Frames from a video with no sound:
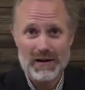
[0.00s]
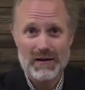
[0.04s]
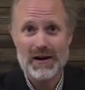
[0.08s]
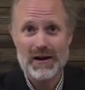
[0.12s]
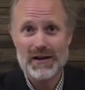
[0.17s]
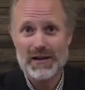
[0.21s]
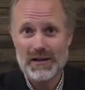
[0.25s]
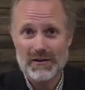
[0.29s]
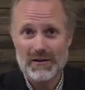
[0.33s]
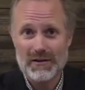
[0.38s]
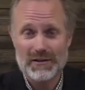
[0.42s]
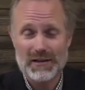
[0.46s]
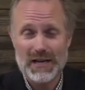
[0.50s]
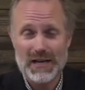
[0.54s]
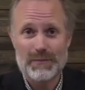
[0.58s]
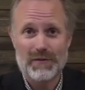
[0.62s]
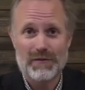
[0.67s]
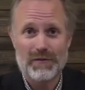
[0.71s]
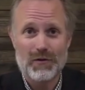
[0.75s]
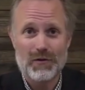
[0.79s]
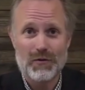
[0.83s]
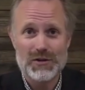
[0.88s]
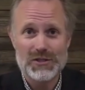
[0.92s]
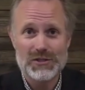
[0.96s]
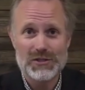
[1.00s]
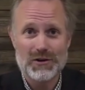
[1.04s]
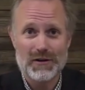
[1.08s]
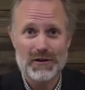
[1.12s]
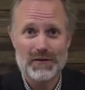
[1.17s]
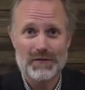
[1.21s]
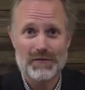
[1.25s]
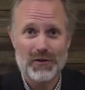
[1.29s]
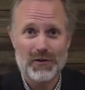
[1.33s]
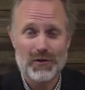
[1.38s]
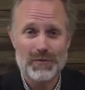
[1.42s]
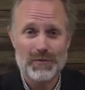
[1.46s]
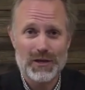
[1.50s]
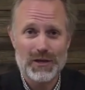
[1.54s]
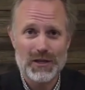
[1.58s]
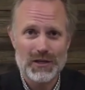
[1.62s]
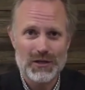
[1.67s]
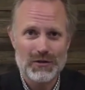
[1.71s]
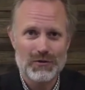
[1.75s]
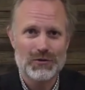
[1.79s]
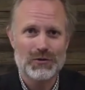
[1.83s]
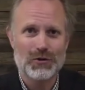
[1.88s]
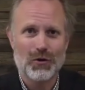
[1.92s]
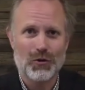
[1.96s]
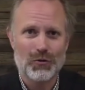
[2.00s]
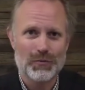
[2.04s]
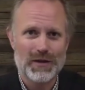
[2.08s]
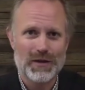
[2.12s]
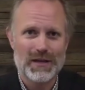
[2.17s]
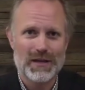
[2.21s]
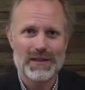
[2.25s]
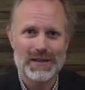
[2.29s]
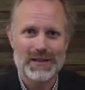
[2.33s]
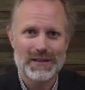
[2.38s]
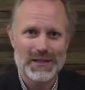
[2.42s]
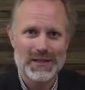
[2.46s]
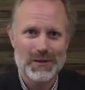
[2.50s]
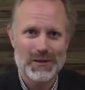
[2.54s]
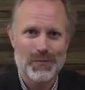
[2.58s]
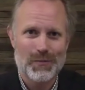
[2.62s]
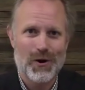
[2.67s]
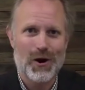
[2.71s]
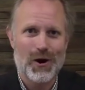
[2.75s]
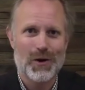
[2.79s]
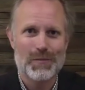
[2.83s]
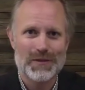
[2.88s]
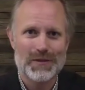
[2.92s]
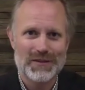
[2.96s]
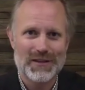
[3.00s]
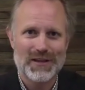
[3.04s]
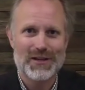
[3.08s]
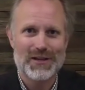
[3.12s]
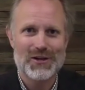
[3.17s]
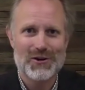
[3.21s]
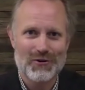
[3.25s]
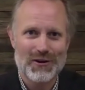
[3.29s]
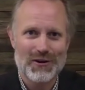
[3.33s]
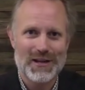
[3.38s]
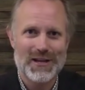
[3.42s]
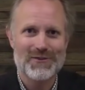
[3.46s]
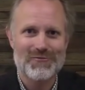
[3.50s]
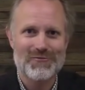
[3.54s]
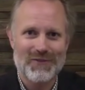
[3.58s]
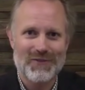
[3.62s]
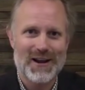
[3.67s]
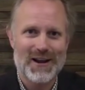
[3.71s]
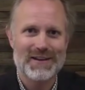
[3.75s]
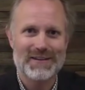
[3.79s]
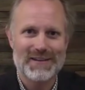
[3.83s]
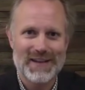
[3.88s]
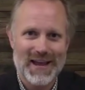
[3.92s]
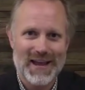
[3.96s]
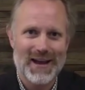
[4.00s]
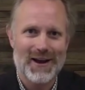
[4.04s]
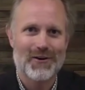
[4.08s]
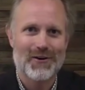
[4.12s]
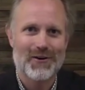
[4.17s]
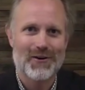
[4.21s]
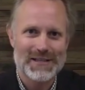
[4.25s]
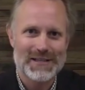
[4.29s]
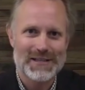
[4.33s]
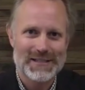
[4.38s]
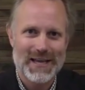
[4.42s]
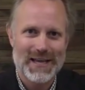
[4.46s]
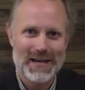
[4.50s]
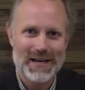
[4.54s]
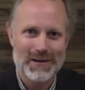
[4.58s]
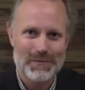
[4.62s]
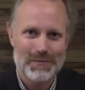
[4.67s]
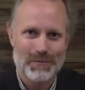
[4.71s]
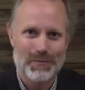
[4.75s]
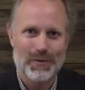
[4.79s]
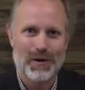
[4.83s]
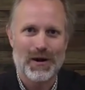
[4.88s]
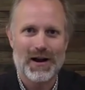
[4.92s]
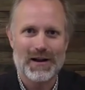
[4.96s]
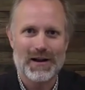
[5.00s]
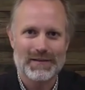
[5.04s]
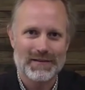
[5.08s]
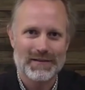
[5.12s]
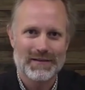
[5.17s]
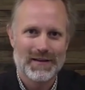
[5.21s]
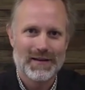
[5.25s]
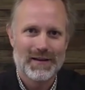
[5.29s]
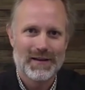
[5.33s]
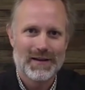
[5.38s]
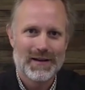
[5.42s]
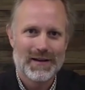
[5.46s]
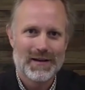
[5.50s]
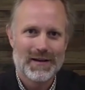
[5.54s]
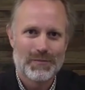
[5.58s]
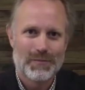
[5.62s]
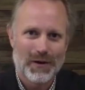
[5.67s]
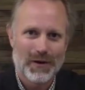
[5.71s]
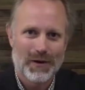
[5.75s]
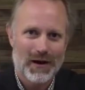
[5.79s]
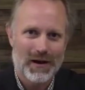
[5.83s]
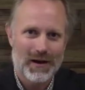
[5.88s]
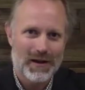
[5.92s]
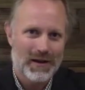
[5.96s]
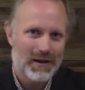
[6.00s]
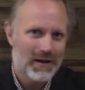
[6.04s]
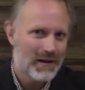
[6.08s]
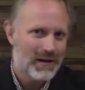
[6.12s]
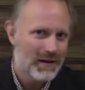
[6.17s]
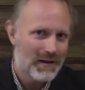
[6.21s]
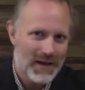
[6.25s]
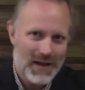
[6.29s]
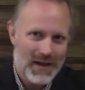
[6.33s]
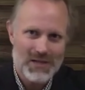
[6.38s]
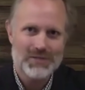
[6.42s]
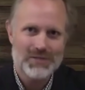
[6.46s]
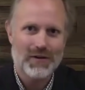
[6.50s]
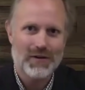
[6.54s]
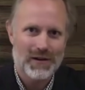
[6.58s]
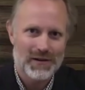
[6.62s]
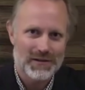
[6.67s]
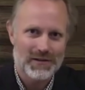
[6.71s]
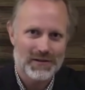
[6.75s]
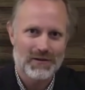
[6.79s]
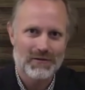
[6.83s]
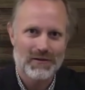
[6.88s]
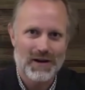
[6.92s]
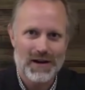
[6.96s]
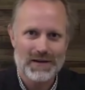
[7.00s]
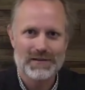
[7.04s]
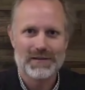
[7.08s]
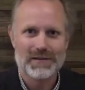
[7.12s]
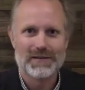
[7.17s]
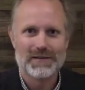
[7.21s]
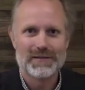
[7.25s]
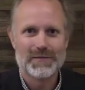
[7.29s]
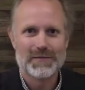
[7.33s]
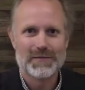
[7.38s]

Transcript: on here today, before we started filming, you told me that the apartment that you're in right now is getting bought by a hedge fund, correct?